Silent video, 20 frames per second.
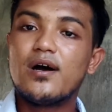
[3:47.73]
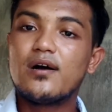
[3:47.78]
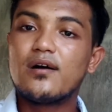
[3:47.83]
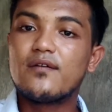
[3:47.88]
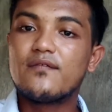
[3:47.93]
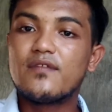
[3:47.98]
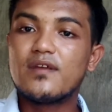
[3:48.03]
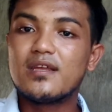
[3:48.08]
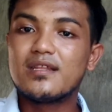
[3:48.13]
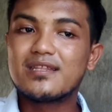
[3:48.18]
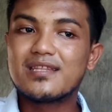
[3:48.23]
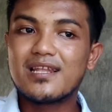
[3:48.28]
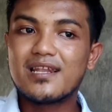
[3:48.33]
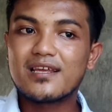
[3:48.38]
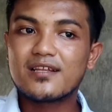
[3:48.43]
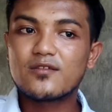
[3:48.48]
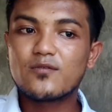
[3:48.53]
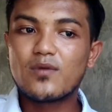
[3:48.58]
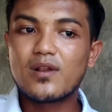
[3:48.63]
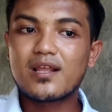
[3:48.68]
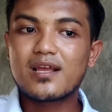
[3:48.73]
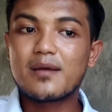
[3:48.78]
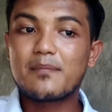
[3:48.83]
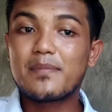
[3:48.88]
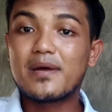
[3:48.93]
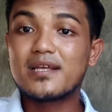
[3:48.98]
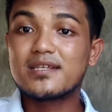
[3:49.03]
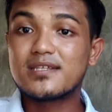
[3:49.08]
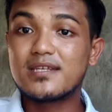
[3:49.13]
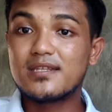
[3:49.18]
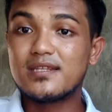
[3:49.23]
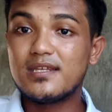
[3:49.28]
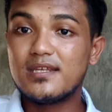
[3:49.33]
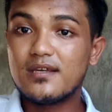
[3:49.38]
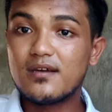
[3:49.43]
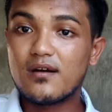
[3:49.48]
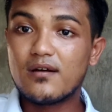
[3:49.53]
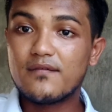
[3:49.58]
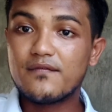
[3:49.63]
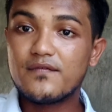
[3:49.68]
of the intellectual
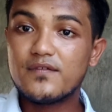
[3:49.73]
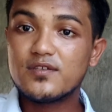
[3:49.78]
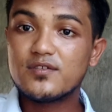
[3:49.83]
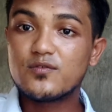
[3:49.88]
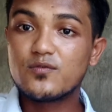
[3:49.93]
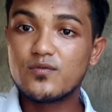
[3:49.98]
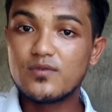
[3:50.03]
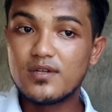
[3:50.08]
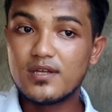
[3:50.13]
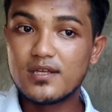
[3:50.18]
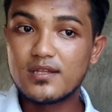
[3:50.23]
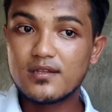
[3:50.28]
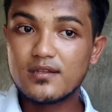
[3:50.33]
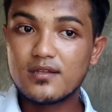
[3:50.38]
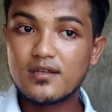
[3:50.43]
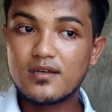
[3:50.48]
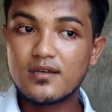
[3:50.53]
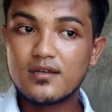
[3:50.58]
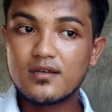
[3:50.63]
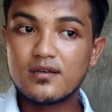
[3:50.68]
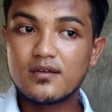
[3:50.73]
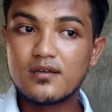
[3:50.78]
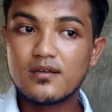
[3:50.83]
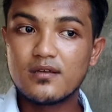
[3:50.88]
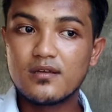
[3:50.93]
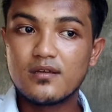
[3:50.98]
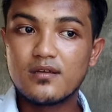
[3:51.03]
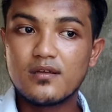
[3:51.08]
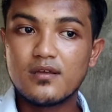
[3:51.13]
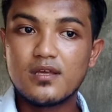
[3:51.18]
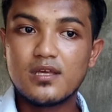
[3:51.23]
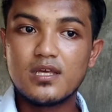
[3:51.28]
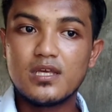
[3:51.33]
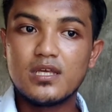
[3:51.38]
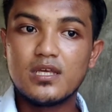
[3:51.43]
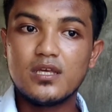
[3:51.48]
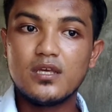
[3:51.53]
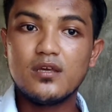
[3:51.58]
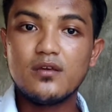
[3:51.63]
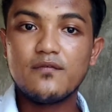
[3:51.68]
capacity of the student
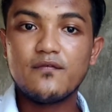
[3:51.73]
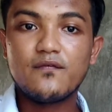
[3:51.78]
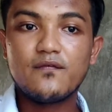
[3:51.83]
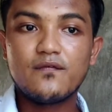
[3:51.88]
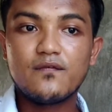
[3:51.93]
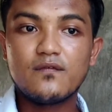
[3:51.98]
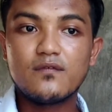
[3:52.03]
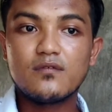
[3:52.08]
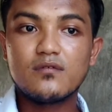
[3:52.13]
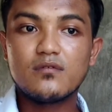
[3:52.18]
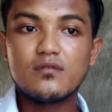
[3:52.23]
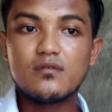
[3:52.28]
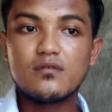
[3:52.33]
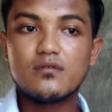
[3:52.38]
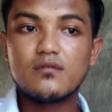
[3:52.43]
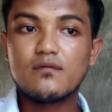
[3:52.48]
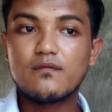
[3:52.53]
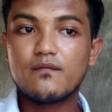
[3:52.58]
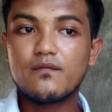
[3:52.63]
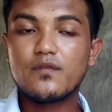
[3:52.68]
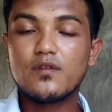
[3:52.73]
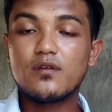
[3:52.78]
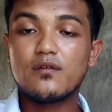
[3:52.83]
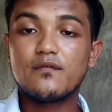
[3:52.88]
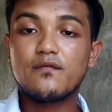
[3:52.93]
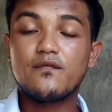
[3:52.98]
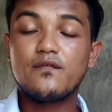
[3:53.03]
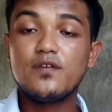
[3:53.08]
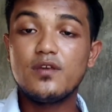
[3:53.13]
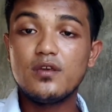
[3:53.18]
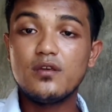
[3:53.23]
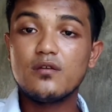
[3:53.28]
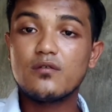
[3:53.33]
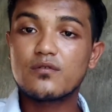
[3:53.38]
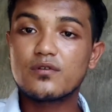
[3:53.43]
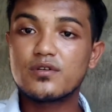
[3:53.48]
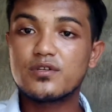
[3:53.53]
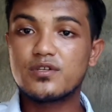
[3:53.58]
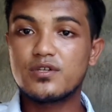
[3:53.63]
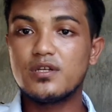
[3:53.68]
if he
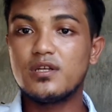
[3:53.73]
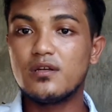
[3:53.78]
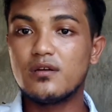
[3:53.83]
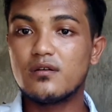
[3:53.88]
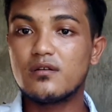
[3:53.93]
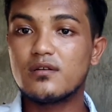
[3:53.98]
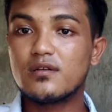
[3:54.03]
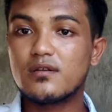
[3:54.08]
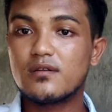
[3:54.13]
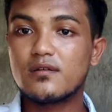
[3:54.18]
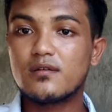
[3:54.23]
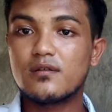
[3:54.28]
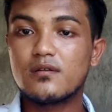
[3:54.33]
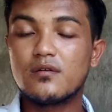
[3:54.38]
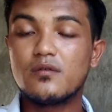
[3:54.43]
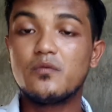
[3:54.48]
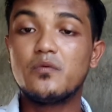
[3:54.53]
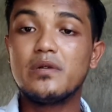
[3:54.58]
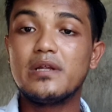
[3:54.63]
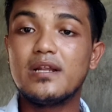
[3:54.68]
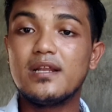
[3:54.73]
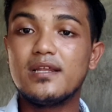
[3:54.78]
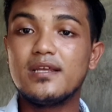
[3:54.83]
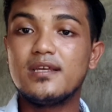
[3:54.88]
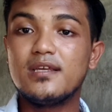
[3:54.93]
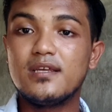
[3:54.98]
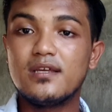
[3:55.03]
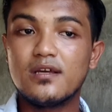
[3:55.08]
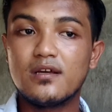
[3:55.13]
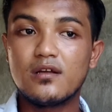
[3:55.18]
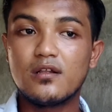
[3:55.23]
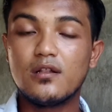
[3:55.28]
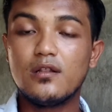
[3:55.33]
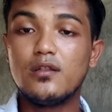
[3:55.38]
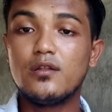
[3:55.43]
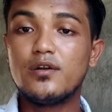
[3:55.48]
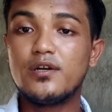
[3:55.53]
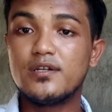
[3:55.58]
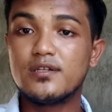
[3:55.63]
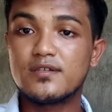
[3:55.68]
or she really
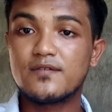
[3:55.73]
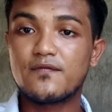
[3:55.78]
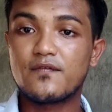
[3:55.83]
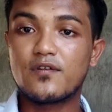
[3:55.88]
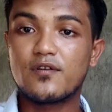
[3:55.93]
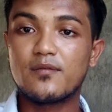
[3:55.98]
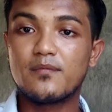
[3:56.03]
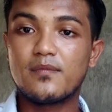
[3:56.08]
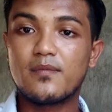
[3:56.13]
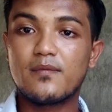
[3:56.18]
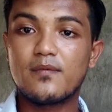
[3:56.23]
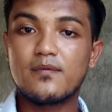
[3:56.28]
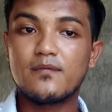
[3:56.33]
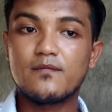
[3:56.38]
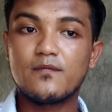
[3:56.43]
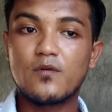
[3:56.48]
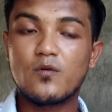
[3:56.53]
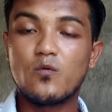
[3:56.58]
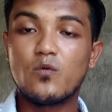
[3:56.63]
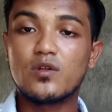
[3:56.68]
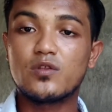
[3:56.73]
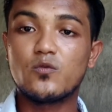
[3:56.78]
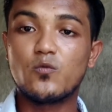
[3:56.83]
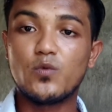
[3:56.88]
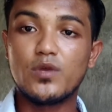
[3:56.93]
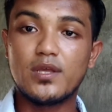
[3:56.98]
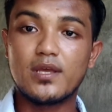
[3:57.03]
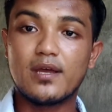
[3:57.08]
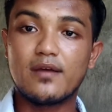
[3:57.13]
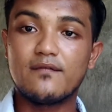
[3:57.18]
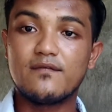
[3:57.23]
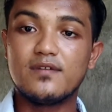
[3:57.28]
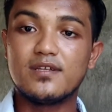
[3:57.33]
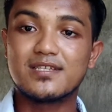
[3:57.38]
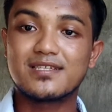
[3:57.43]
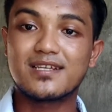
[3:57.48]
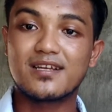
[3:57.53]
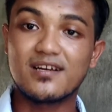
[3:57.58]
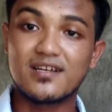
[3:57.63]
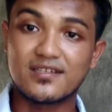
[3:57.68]
learns from what we have
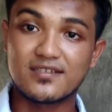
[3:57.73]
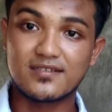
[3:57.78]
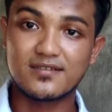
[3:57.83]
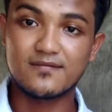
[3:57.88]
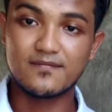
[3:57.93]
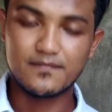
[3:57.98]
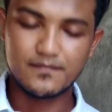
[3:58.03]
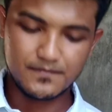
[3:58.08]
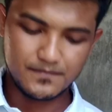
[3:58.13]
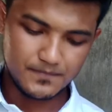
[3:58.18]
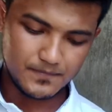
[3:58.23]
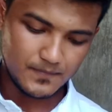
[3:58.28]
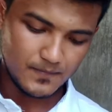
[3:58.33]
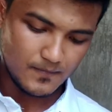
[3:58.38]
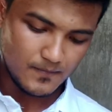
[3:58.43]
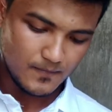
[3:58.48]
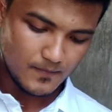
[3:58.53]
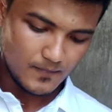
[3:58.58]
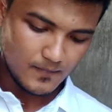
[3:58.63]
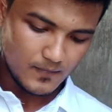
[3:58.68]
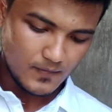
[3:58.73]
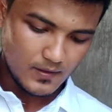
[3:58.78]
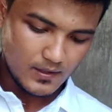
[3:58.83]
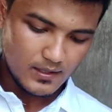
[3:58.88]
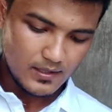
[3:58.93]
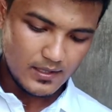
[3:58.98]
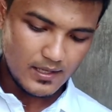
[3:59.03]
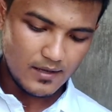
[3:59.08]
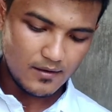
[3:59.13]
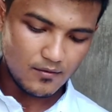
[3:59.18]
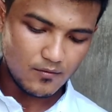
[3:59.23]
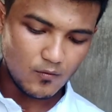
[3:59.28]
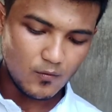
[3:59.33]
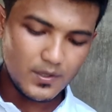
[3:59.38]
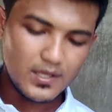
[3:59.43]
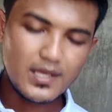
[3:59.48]
discussed. Now